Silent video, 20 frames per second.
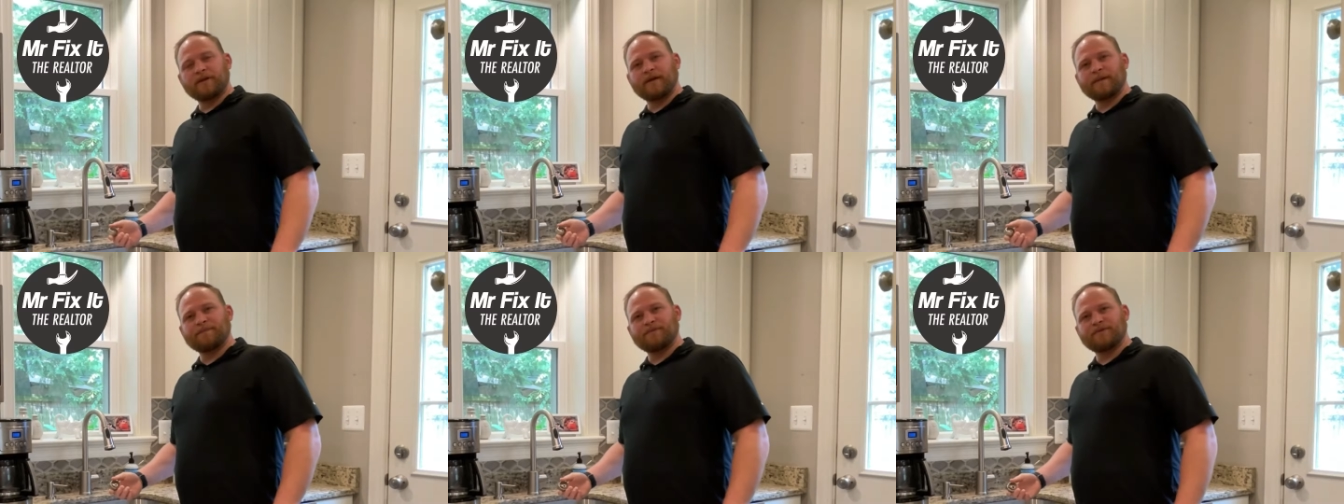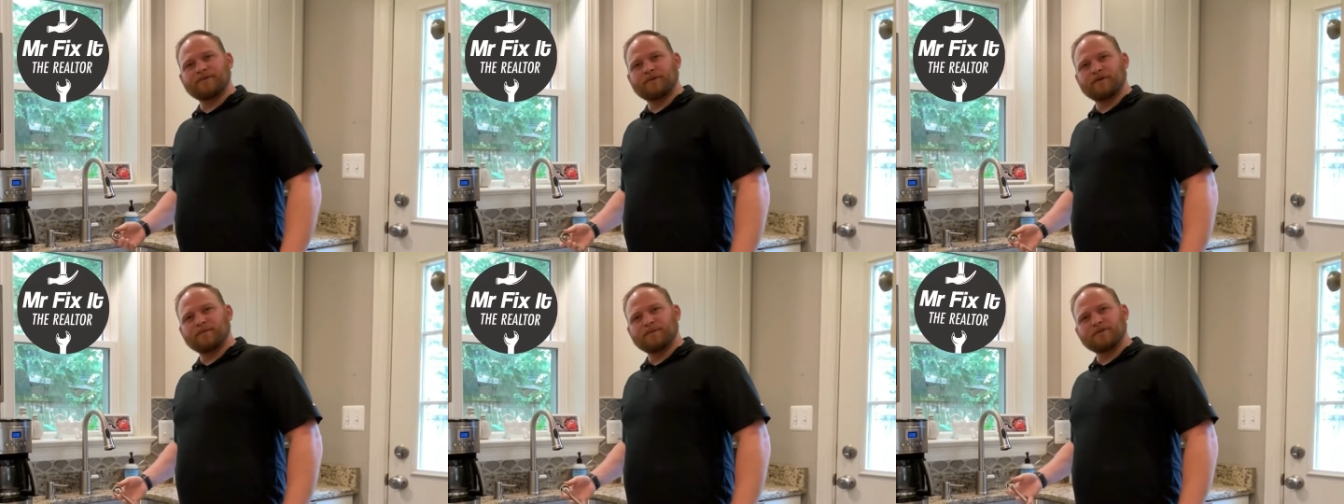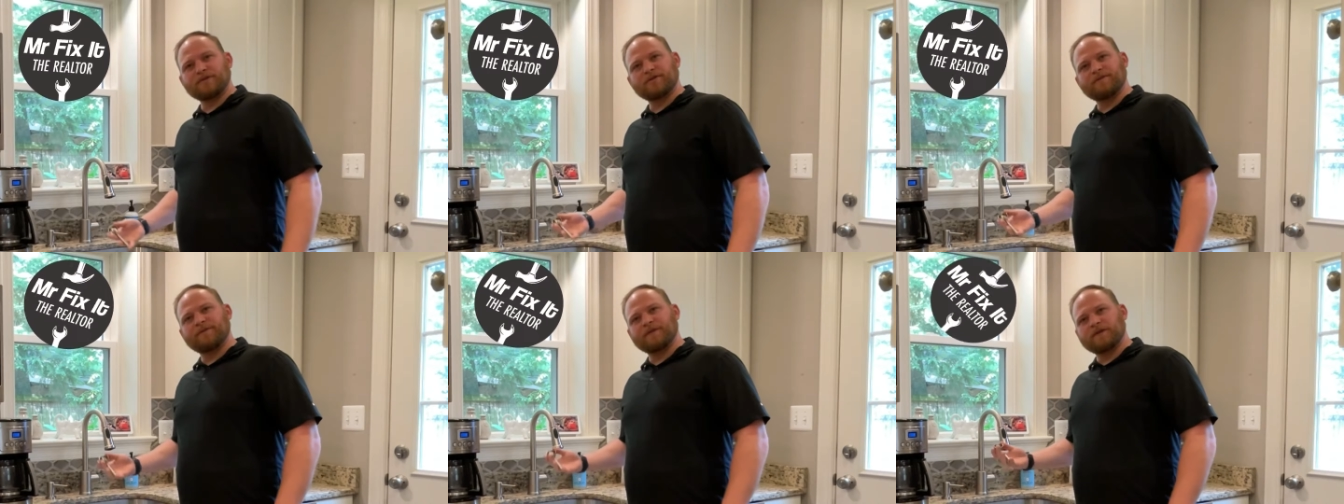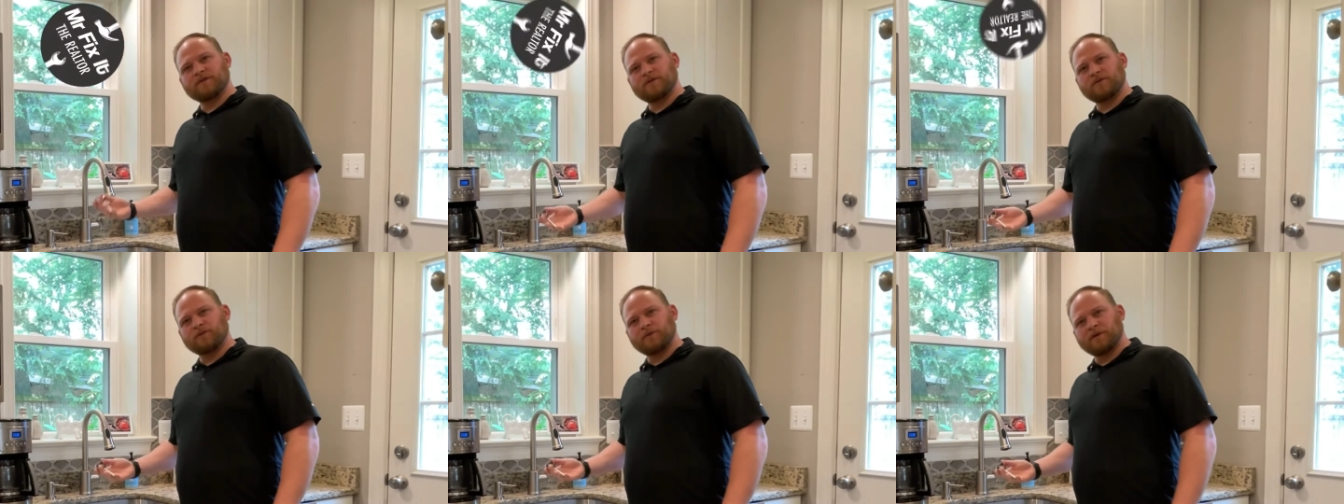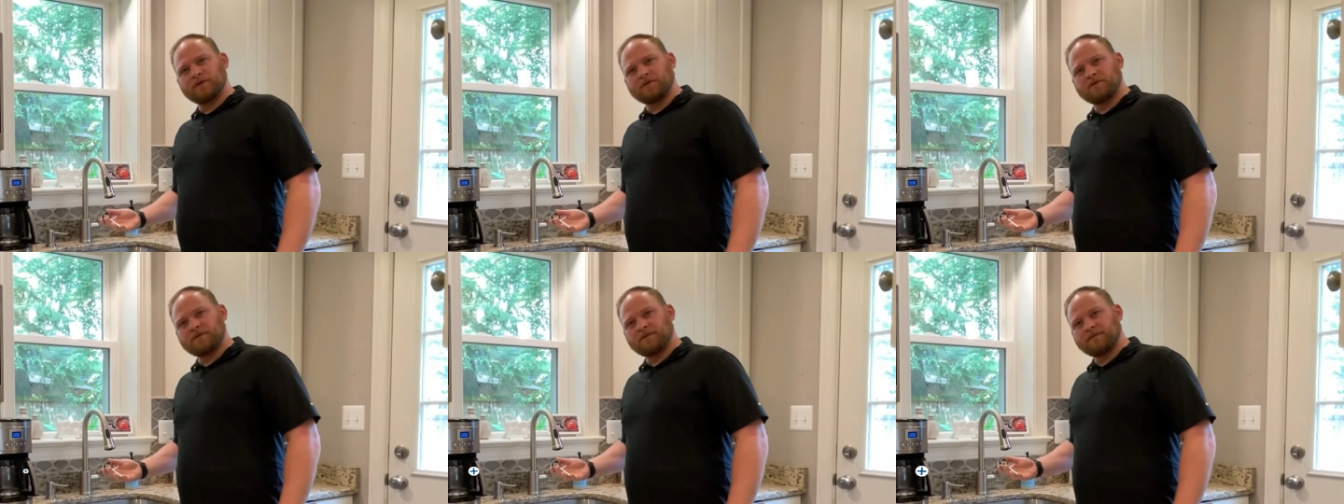another episode of Mister Fix It The
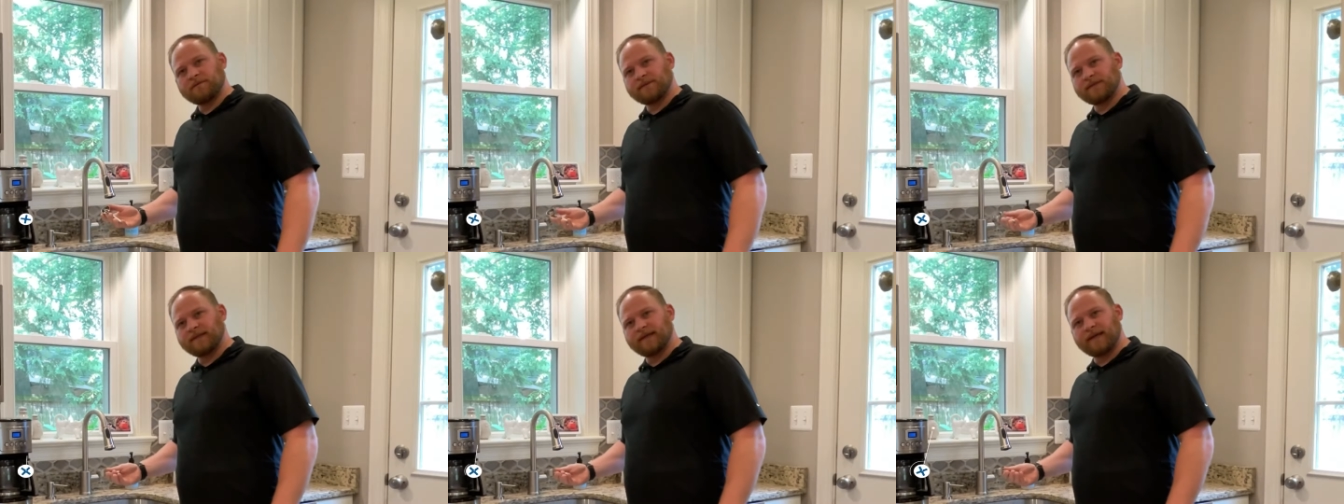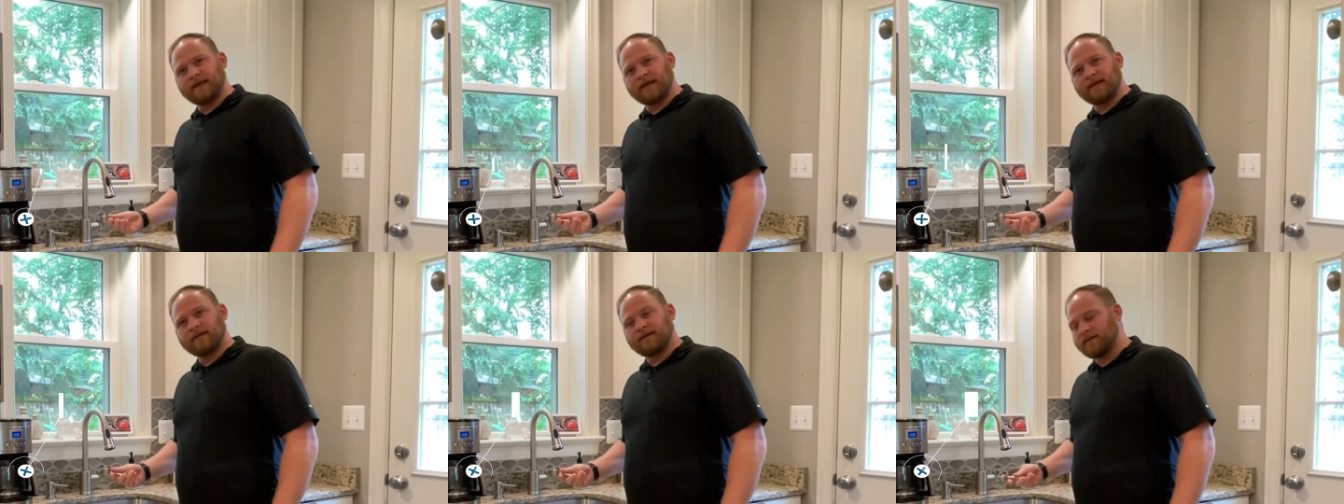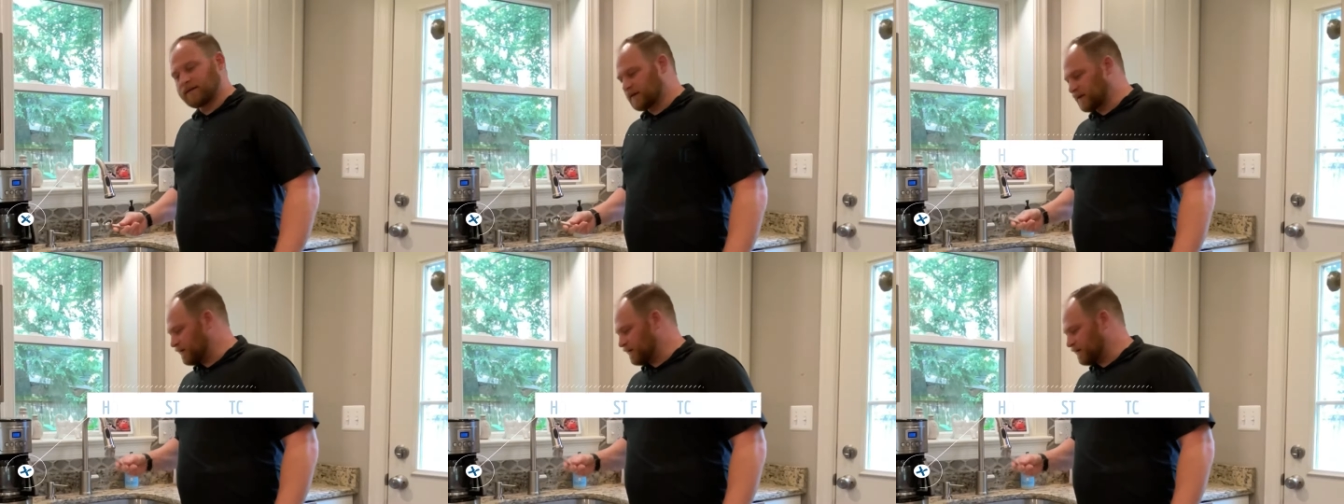Realtor. Today,